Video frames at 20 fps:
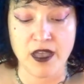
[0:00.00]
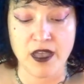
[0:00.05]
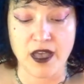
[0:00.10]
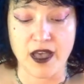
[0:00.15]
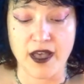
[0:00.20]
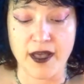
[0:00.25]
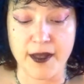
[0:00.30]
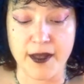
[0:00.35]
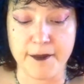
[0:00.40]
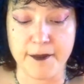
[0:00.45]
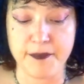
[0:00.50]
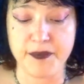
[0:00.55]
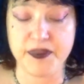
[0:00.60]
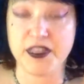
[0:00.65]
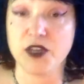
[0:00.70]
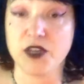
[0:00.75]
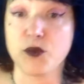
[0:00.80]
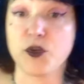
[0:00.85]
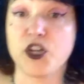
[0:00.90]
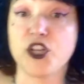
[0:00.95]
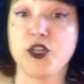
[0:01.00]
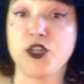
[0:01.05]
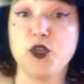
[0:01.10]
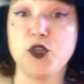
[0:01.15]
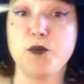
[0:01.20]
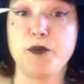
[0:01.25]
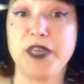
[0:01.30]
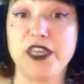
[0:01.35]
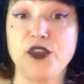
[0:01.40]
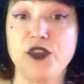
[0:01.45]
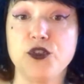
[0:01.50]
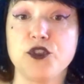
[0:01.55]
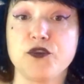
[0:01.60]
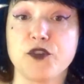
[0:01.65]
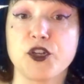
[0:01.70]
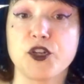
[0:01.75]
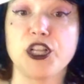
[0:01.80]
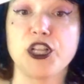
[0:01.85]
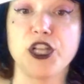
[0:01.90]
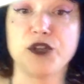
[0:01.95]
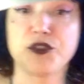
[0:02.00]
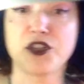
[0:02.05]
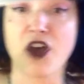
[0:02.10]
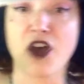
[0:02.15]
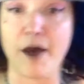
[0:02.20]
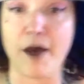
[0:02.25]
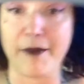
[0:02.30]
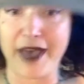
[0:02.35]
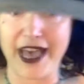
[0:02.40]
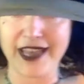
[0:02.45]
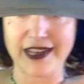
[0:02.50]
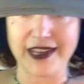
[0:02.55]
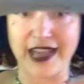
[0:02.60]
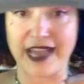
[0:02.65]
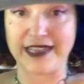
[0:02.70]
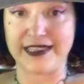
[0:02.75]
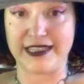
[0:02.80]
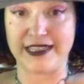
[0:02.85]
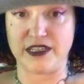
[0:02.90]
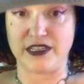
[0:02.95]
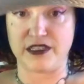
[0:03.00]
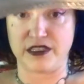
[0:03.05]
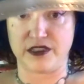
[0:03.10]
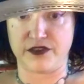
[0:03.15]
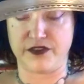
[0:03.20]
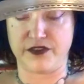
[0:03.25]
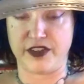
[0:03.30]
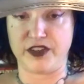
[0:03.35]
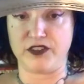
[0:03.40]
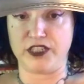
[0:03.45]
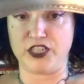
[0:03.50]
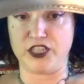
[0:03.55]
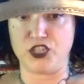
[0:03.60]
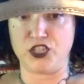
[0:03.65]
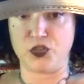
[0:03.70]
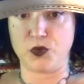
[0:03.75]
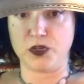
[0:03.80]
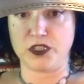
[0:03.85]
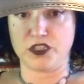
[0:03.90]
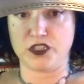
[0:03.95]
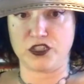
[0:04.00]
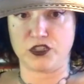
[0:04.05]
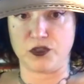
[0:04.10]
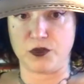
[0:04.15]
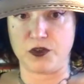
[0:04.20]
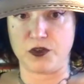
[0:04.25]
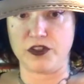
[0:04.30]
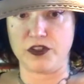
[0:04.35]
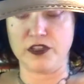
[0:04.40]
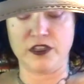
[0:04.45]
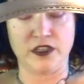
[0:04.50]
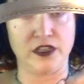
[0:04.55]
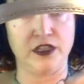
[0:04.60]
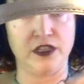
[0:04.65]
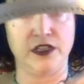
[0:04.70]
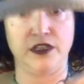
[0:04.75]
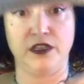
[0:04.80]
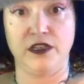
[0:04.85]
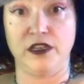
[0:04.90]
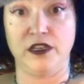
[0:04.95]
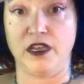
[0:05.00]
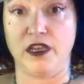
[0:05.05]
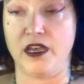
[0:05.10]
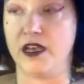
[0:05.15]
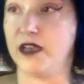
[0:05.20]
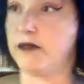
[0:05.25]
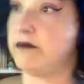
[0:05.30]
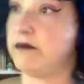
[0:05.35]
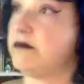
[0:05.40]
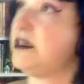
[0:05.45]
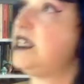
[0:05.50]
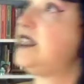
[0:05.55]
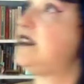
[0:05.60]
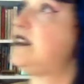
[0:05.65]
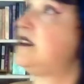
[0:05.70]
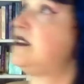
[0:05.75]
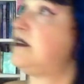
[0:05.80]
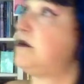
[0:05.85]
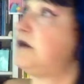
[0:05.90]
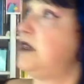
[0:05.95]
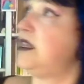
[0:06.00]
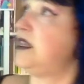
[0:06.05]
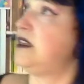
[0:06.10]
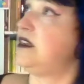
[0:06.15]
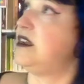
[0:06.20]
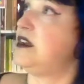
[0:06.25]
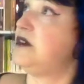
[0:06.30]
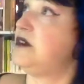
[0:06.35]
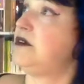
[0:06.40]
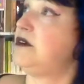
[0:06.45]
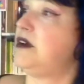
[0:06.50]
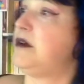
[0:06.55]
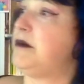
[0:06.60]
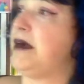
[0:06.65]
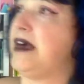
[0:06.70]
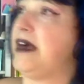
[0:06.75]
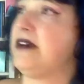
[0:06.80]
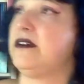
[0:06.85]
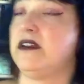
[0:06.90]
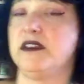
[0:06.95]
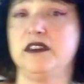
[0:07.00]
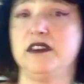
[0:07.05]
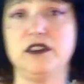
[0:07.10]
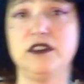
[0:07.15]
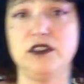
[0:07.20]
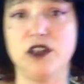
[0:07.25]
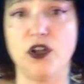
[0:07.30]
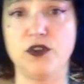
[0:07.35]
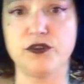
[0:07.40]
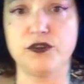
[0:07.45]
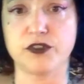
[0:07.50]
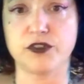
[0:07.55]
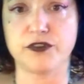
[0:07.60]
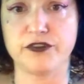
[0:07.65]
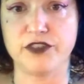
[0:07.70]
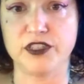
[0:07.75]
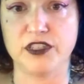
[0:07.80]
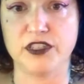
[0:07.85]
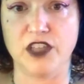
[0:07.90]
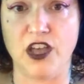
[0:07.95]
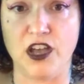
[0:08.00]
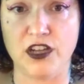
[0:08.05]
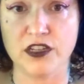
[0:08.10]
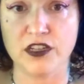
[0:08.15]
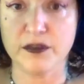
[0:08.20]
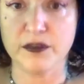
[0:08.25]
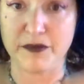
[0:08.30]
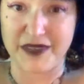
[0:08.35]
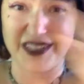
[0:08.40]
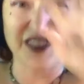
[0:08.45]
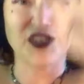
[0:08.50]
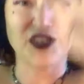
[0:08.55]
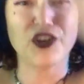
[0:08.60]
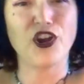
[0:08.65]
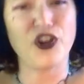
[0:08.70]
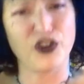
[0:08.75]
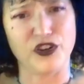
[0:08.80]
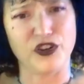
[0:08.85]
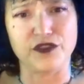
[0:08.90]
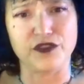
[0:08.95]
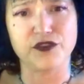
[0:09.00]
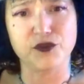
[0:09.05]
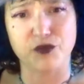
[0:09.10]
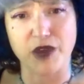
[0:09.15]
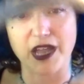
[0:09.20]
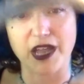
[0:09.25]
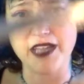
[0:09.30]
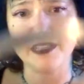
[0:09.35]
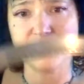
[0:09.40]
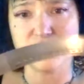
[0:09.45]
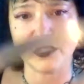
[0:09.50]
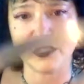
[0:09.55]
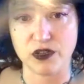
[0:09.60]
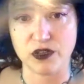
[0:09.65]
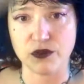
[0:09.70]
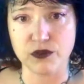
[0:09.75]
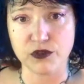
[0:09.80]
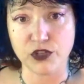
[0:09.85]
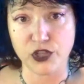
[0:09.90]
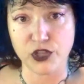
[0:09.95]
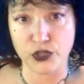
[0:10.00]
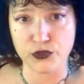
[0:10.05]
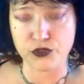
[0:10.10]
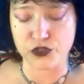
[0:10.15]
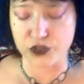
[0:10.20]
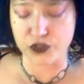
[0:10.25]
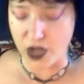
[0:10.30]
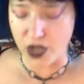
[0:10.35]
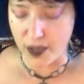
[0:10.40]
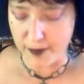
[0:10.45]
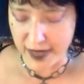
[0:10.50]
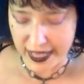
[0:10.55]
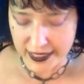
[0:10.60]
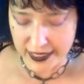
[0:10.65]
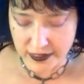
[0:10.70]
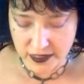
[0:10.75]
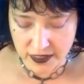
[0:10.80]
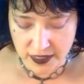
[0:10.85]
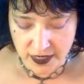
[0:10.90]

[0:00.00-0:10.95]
They could be used for close combat, as it is a fairly short sword. It's, I don't know, about a little over a foot long, but it curved, right? So closer combat.